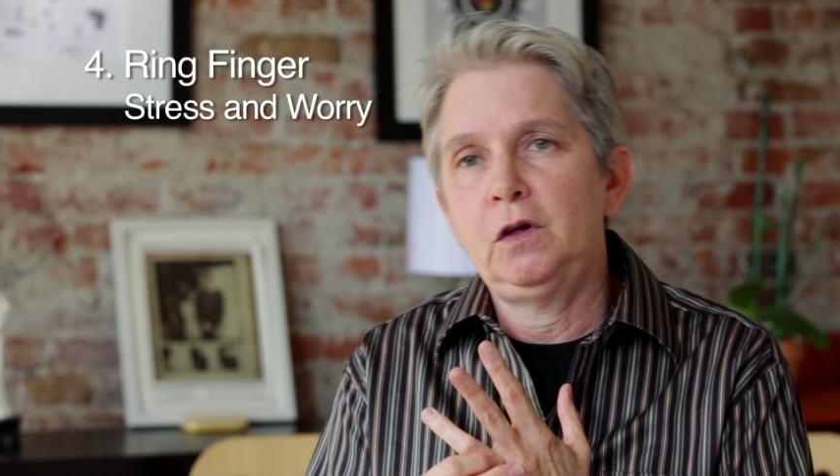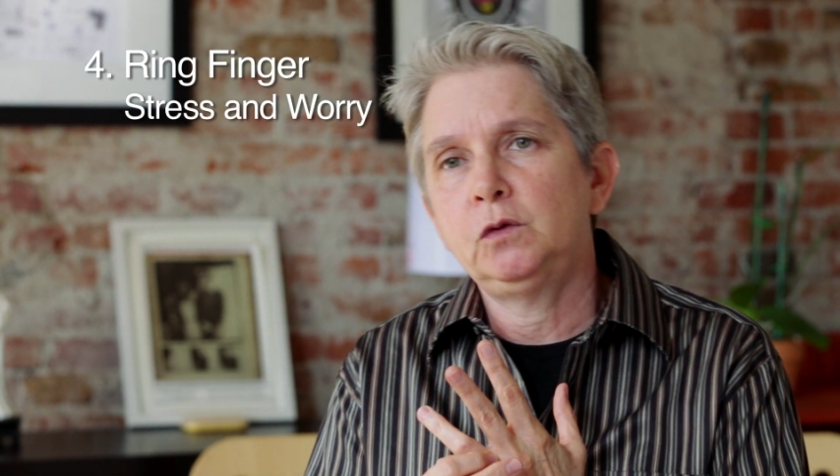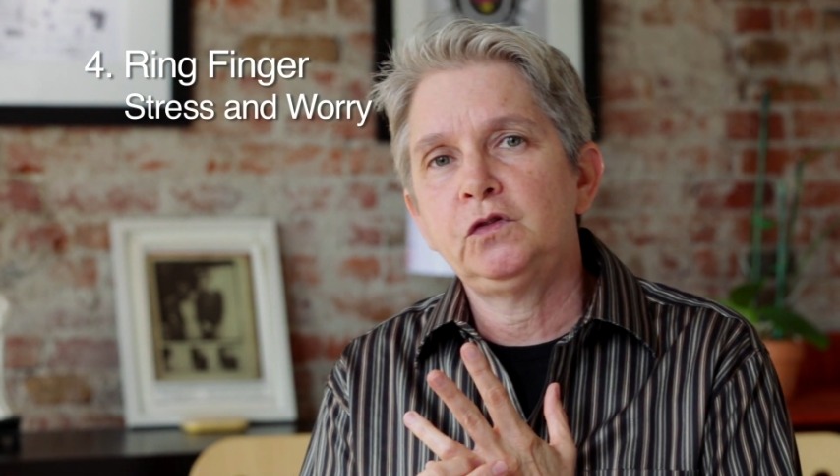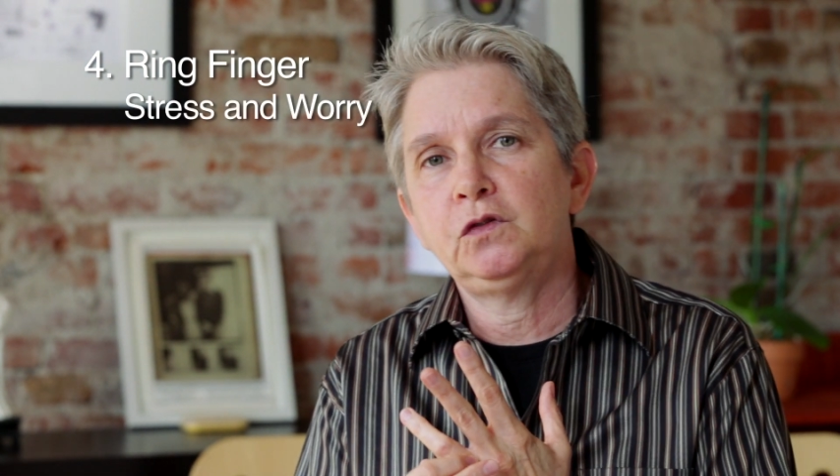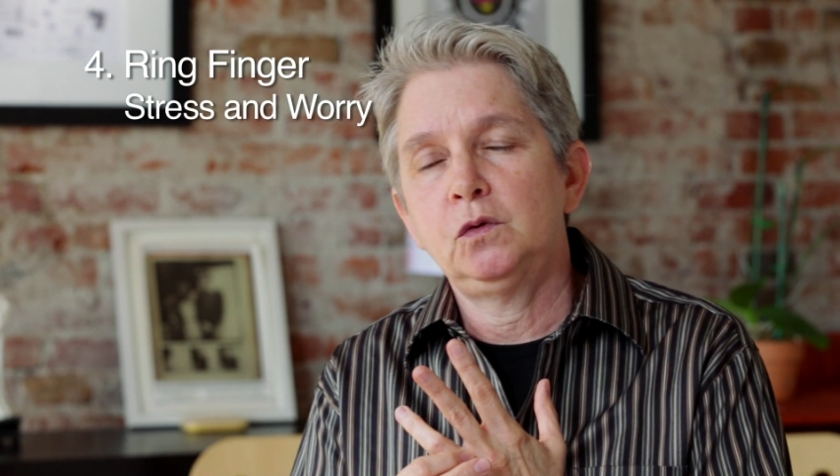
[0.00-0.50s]

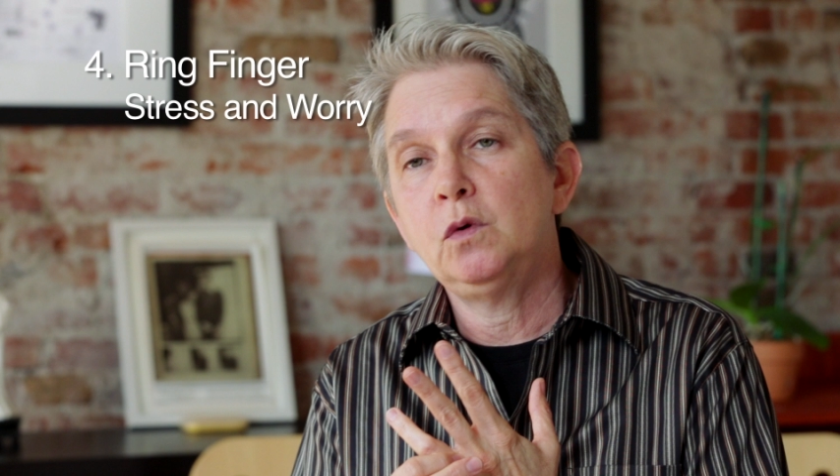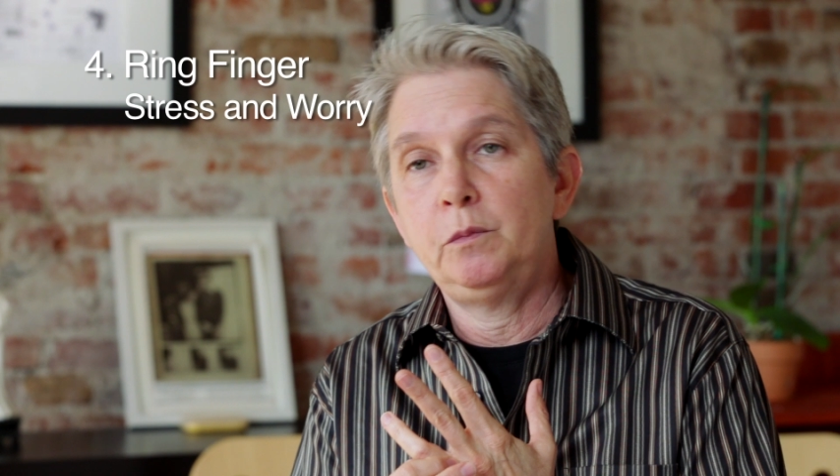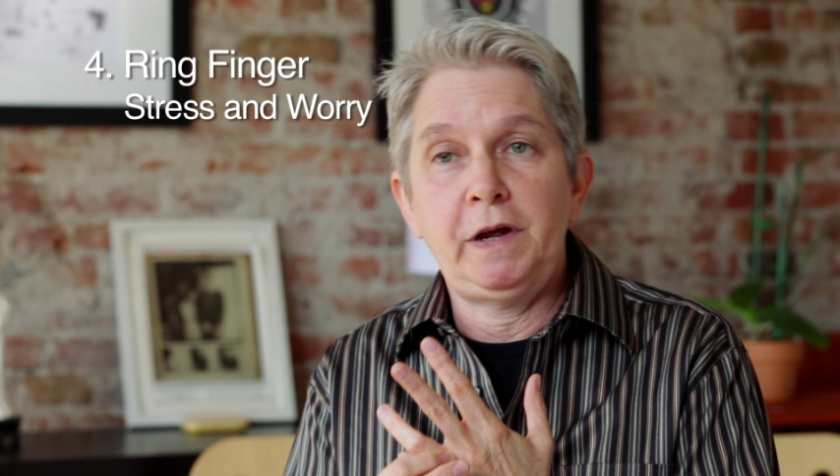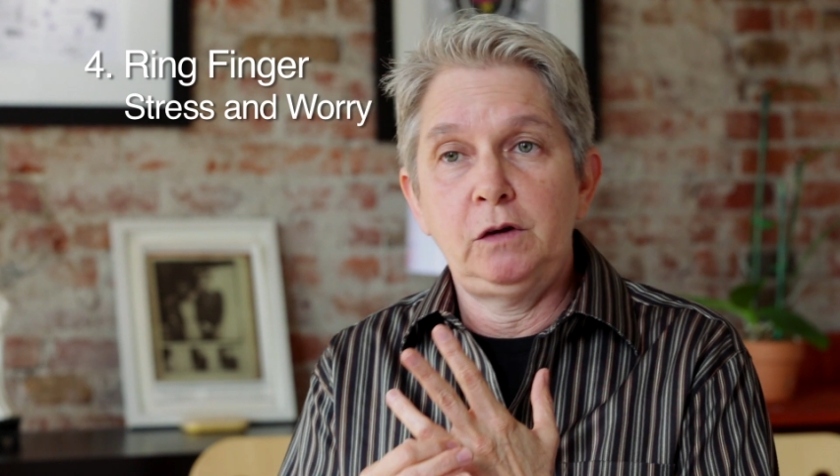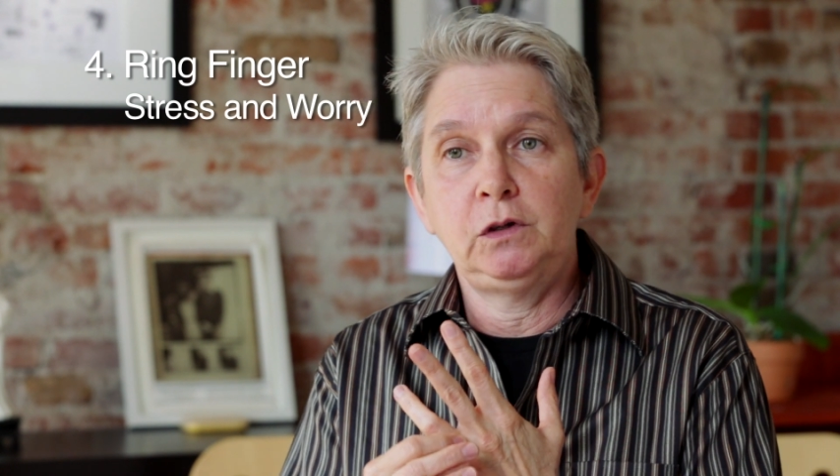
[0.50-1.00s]
those who are
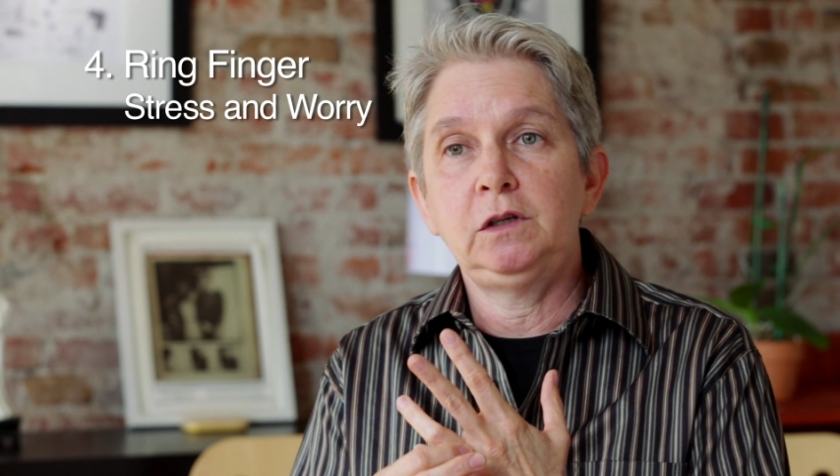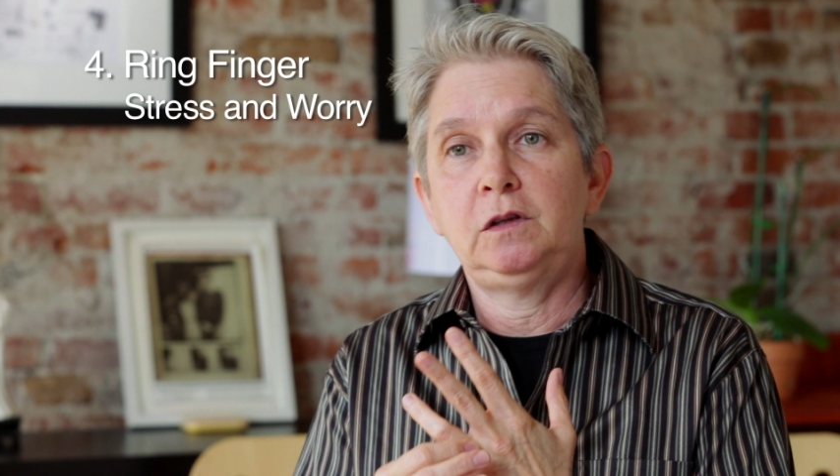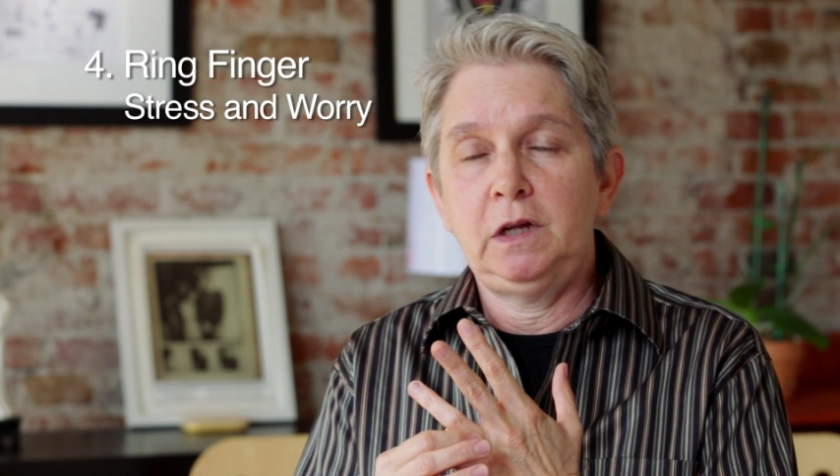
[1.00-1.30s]
married,